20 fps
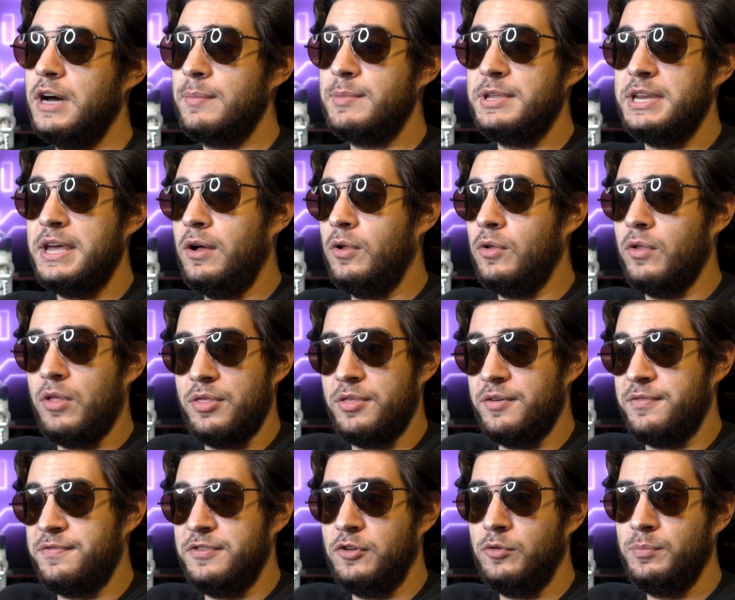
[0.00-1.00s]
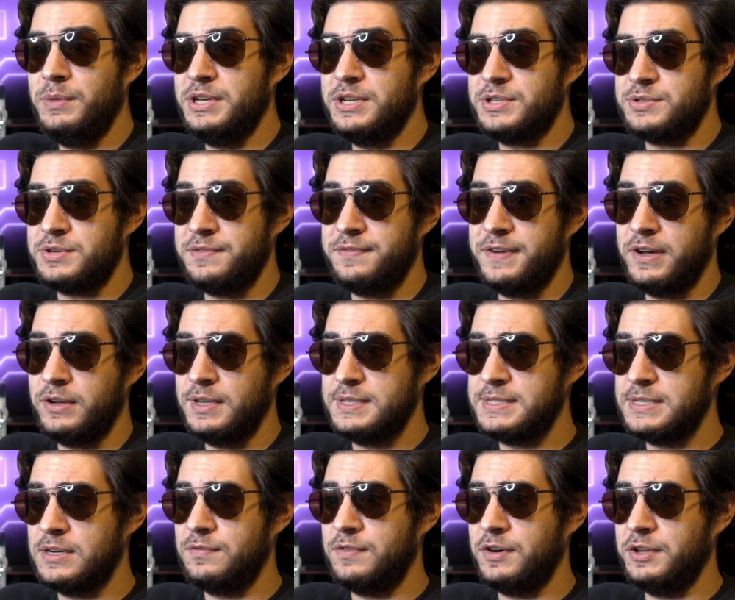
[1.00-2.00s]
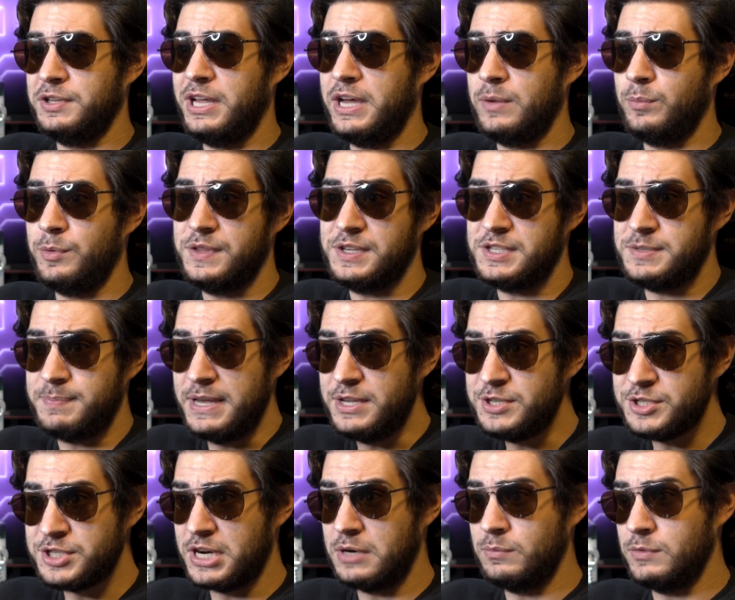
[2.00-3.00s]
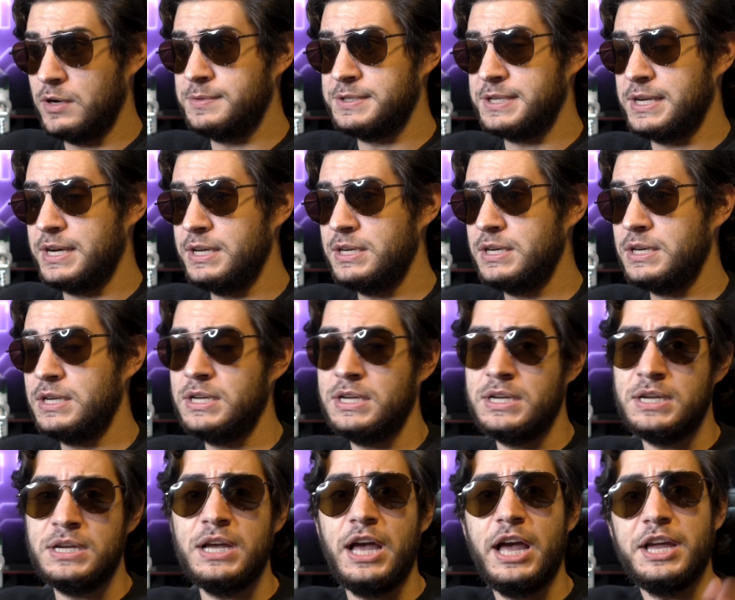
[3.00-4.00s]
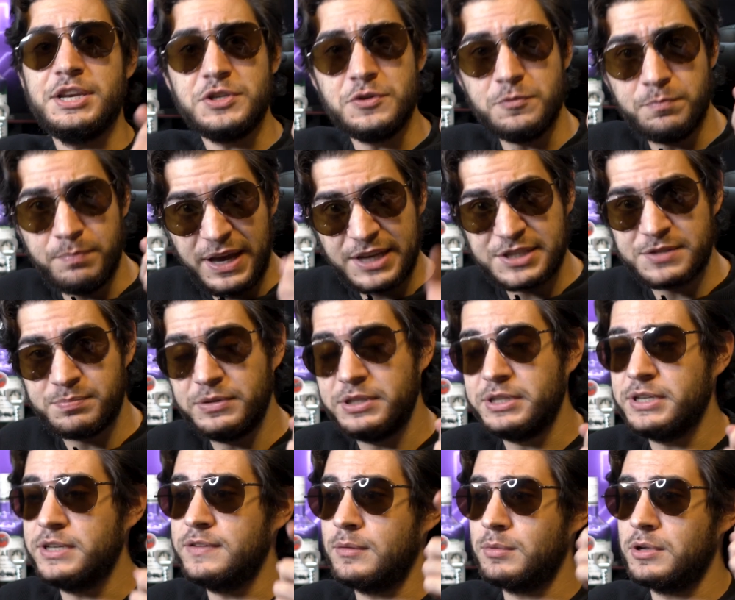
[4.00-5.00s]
I mean, hell, the film industry found itself online with the Space Jam website, and you best believe